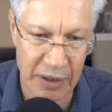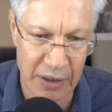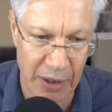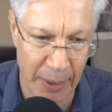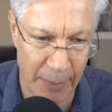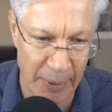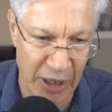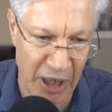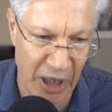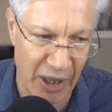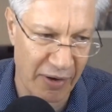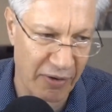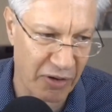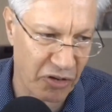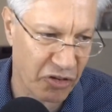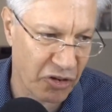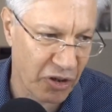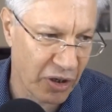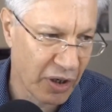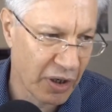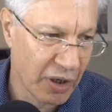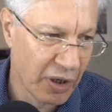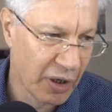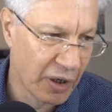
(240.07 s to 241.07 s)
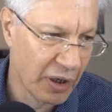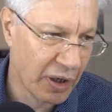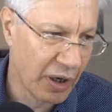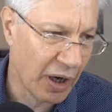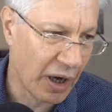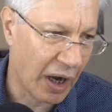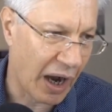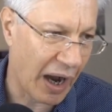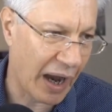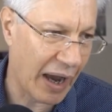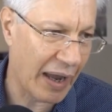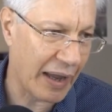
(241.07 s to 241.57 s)
Kamala Harris,
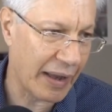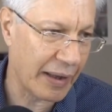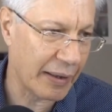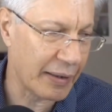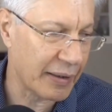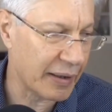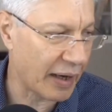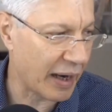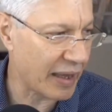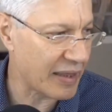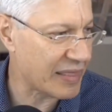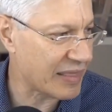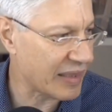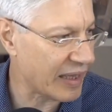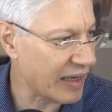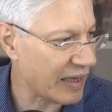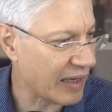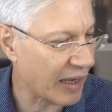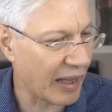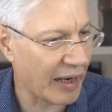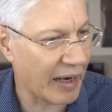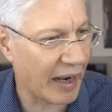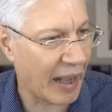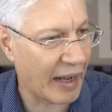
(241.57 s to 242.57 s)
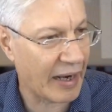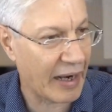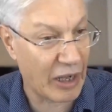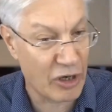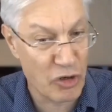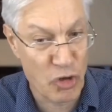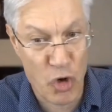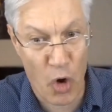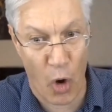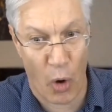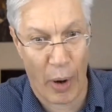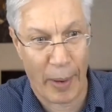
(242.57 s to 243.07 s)
I, I think, I, and I
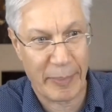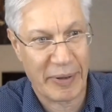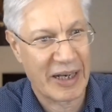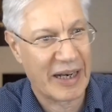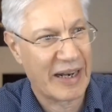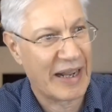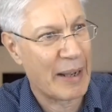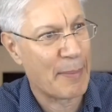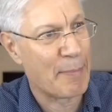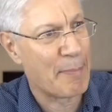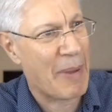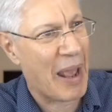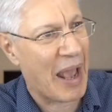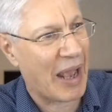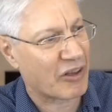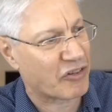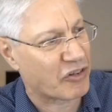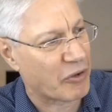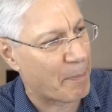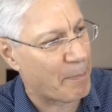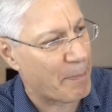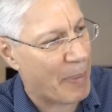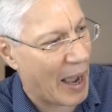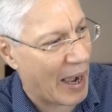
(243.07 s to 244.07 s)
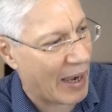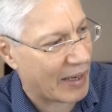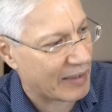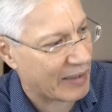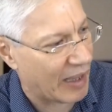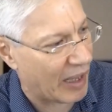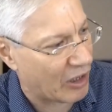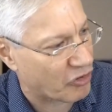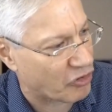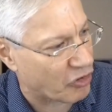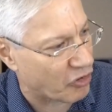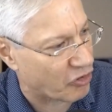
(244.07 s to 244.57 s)
know I'm going to get massive
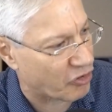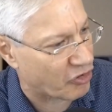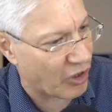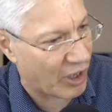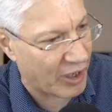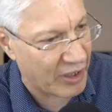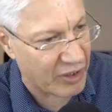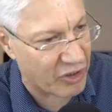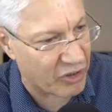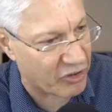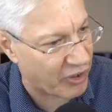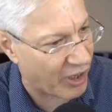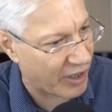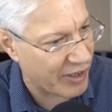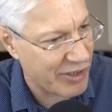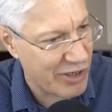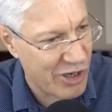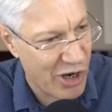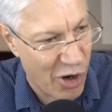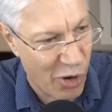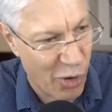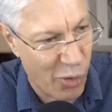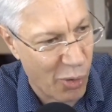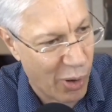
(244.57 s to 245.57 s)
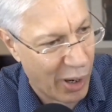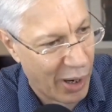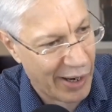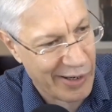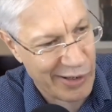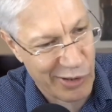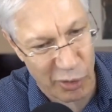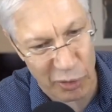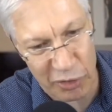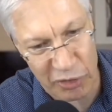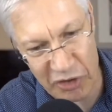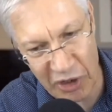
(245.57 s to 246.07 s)
backlash on saying this. I know, I
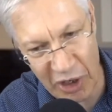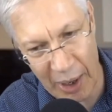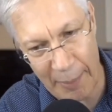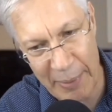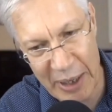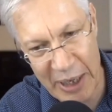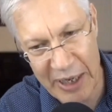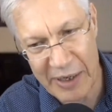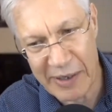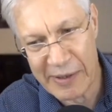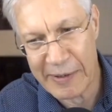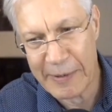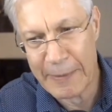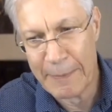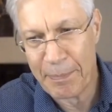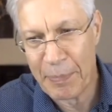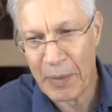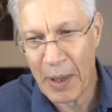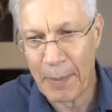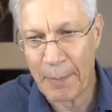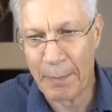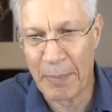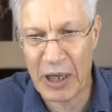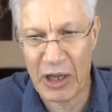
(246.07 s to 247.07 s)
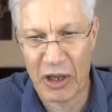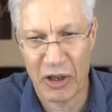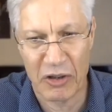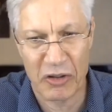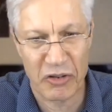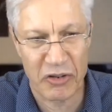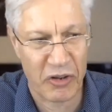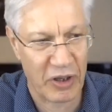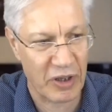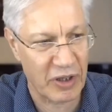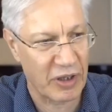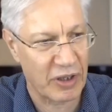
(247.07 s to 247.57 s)
know it's coming
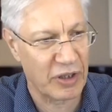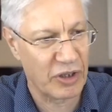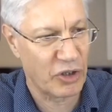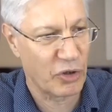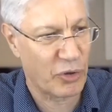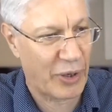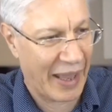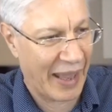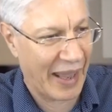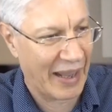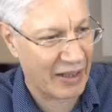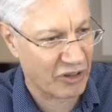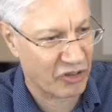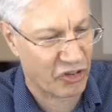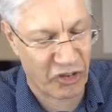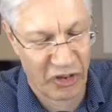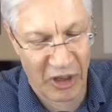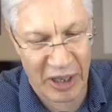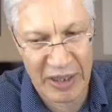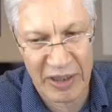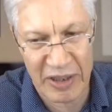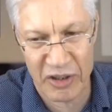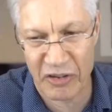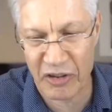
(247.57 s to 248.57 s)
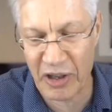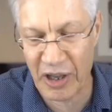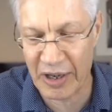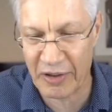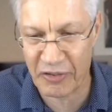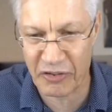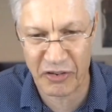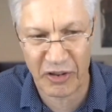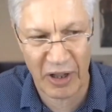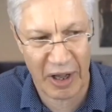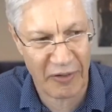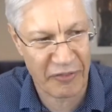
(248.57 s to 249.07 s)
because you can't say this kind of
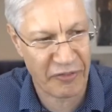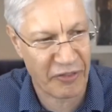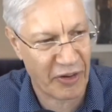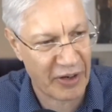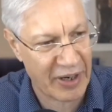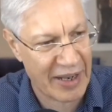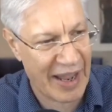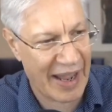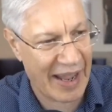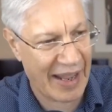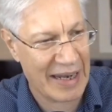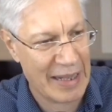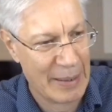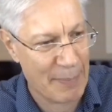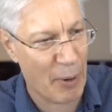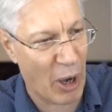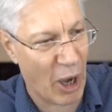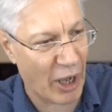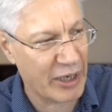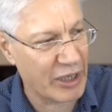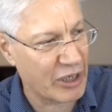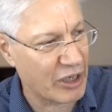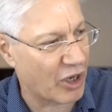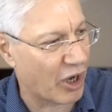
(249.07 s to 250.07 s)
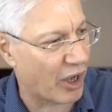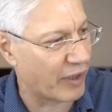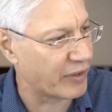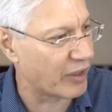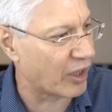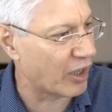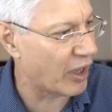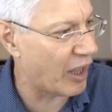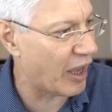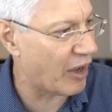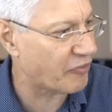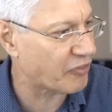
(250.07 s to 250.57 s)
stuff on anybody on the
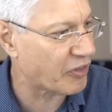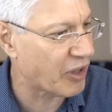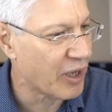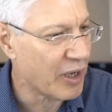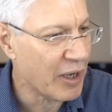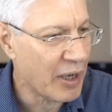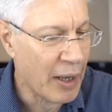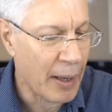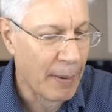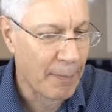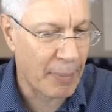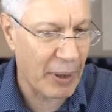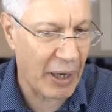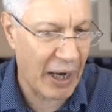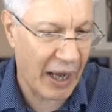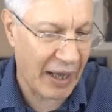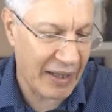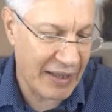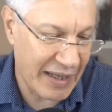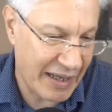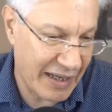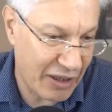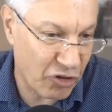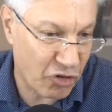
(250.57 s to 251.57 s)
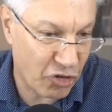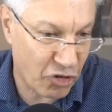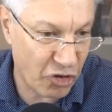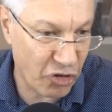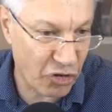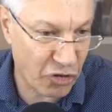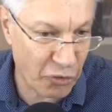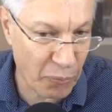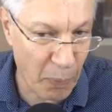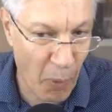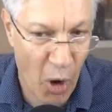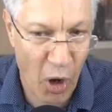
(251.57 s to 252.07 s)
left. But I think
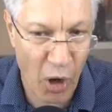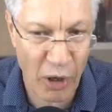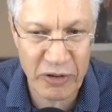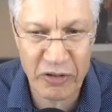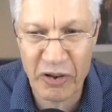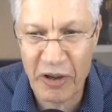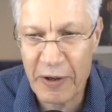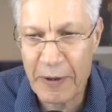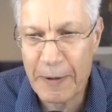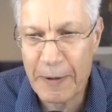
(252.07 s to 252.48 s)
she's smart,